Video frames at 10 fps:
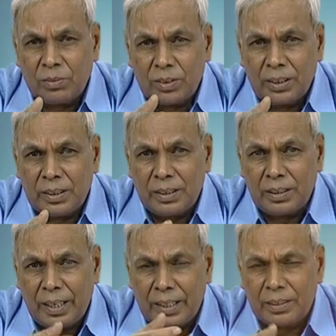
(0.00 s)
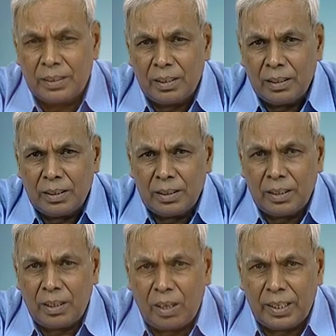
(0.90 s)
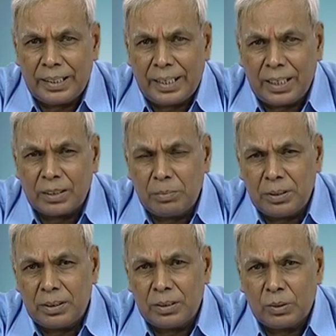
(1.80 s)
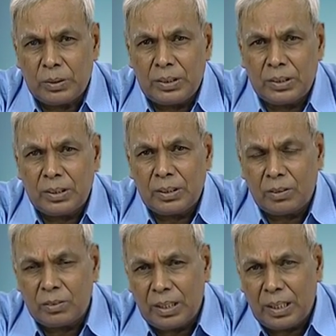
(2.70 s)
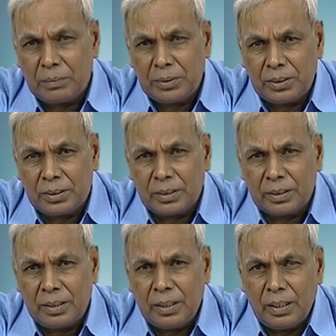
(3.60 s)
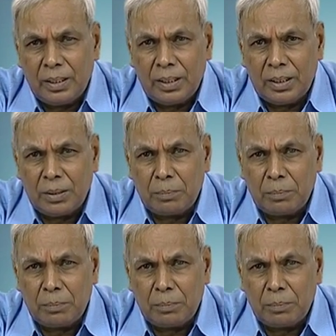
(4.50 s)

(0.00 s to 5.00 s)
only the gas the oil and gas business ONGC now they have entered in the